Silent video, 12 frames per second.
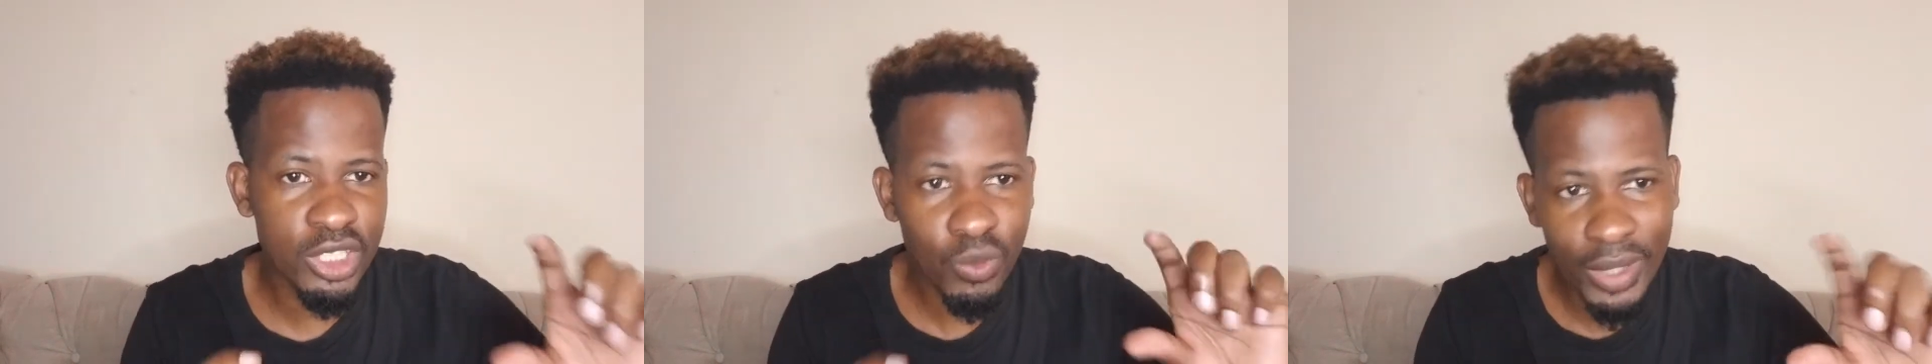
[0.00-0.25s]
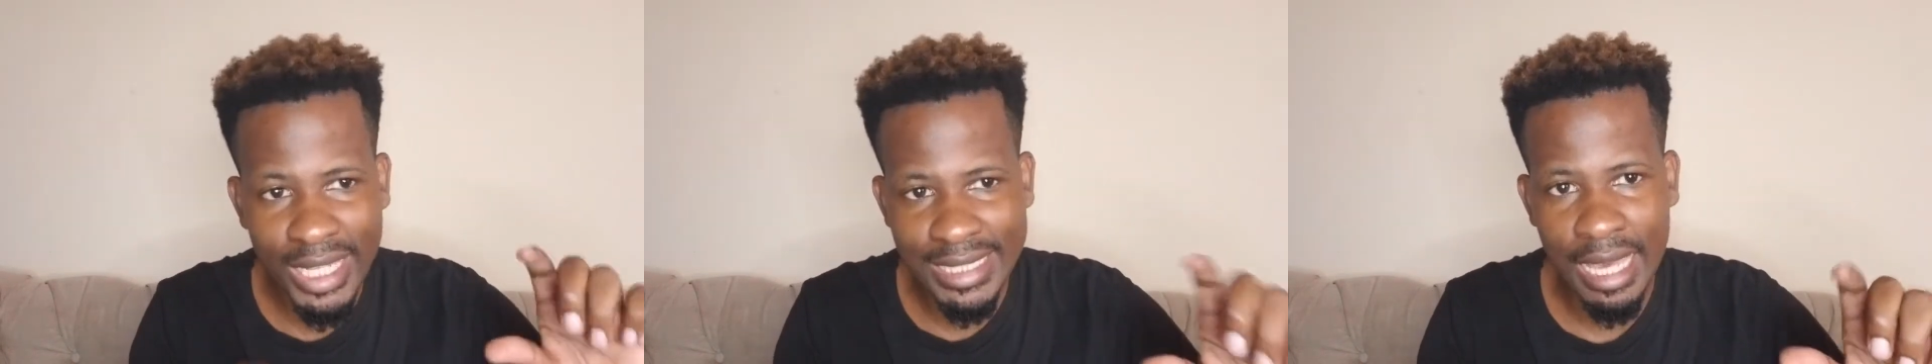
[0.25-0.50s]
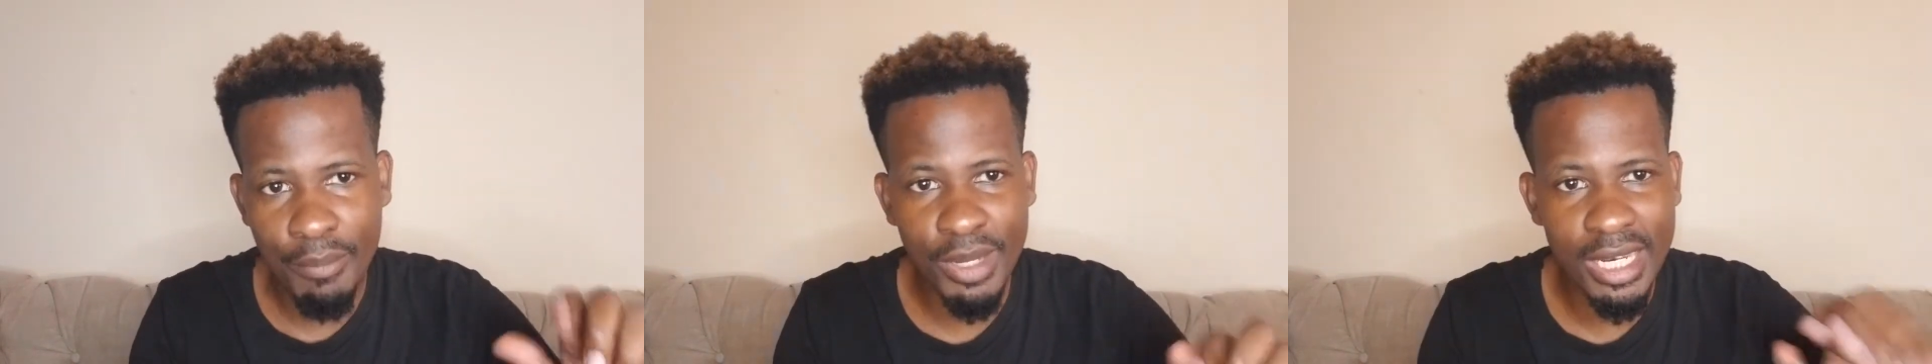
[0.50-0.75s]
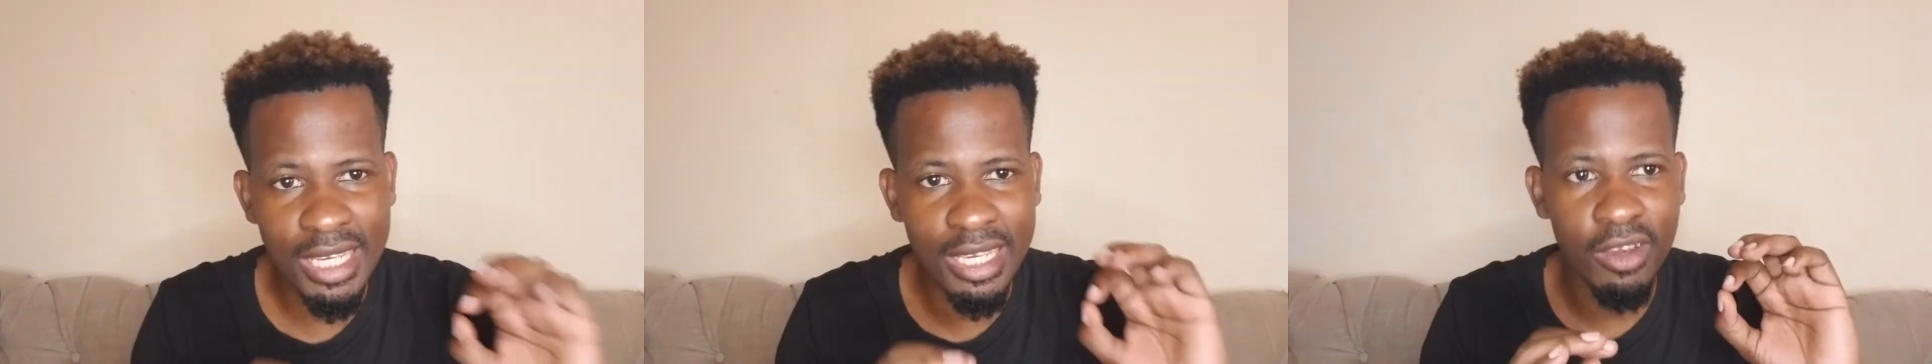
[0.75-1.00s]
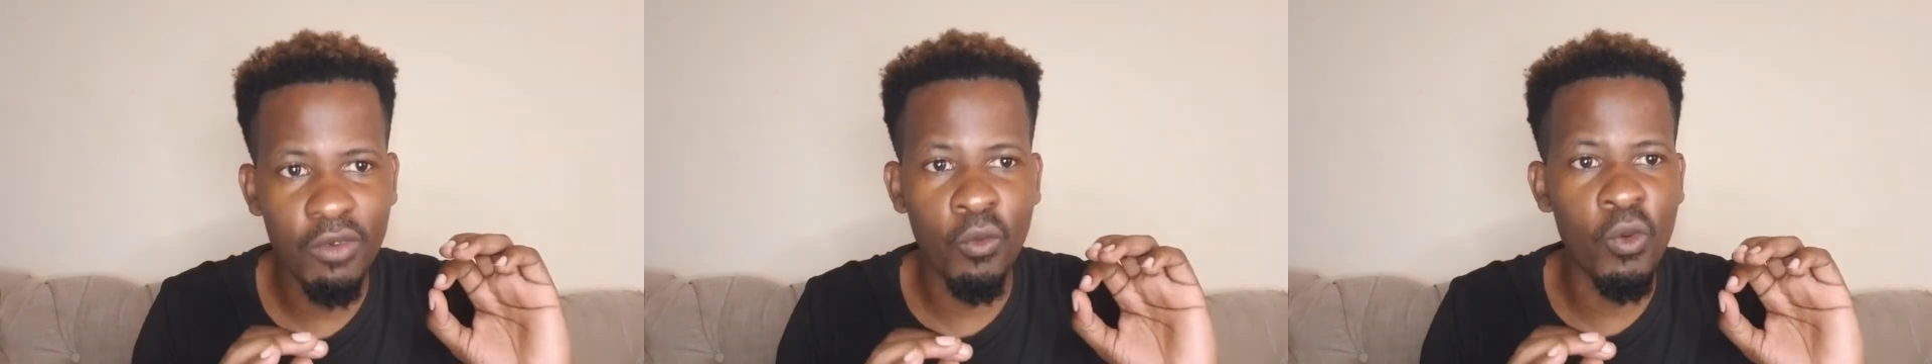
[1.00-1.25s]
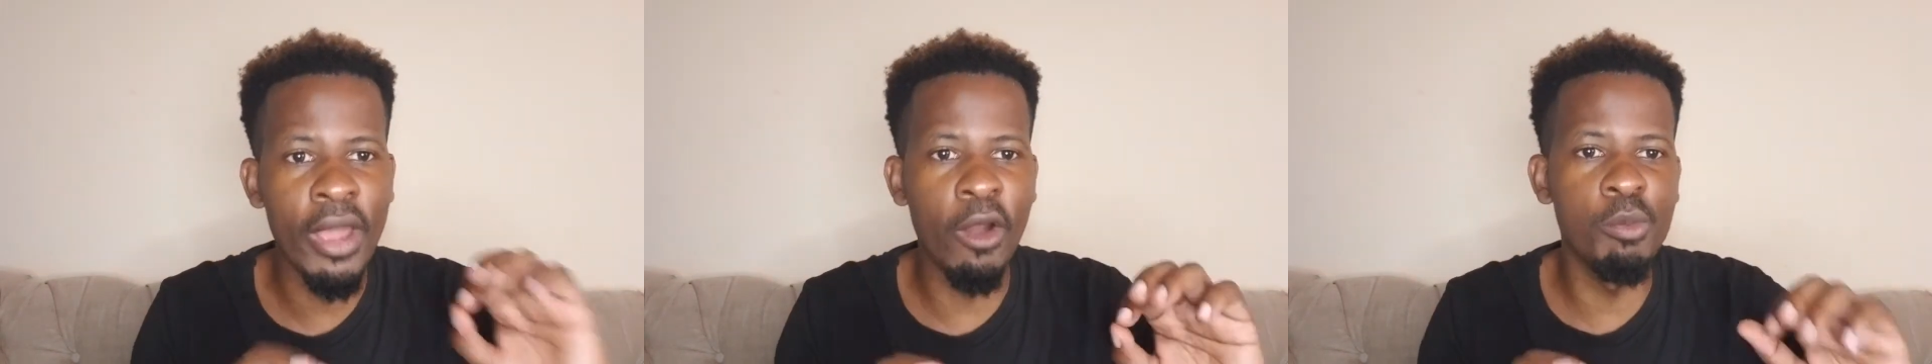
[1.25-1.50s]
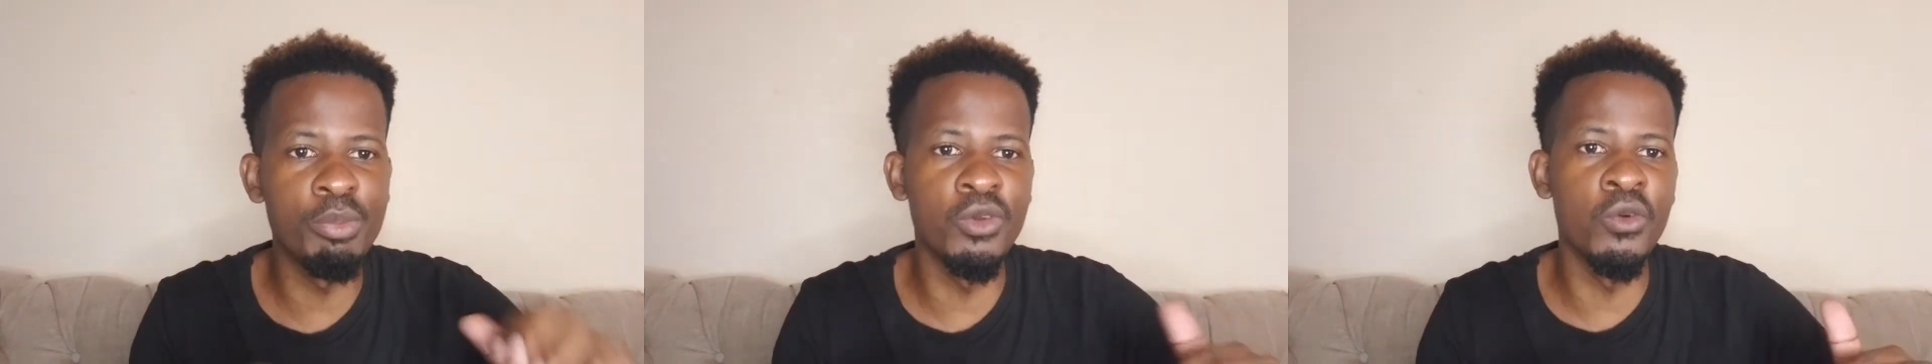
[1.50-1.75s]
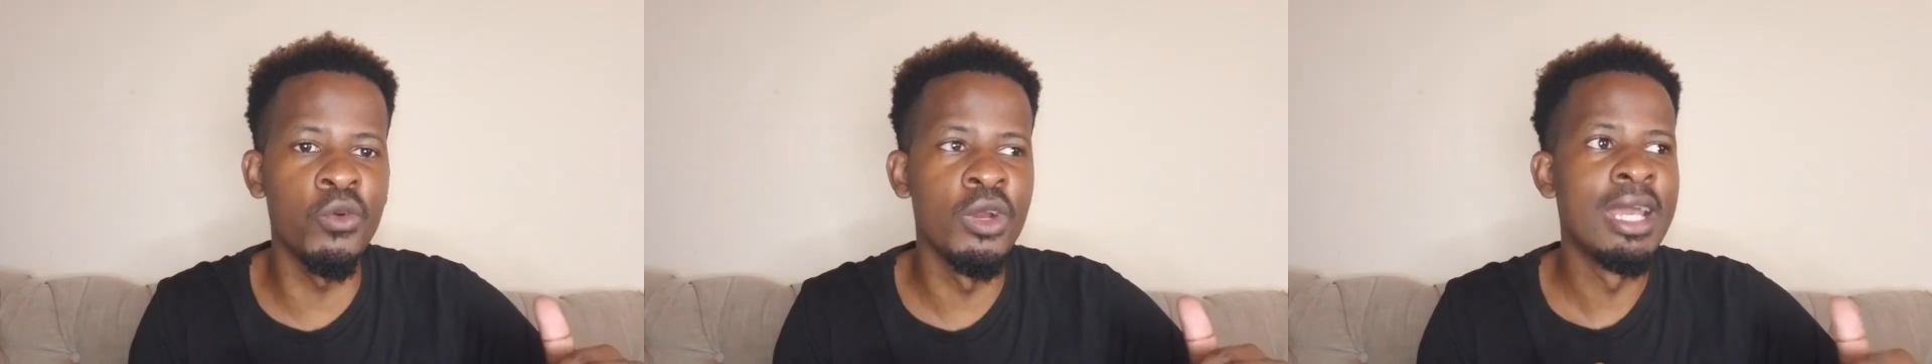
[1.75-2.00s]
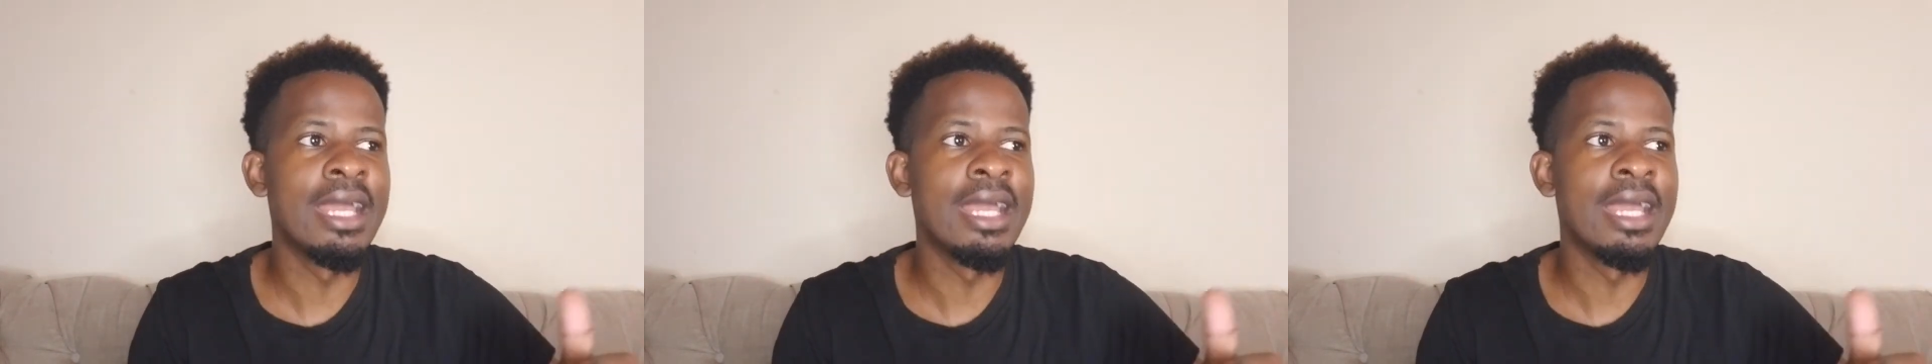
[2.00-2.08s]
when it's happening will help you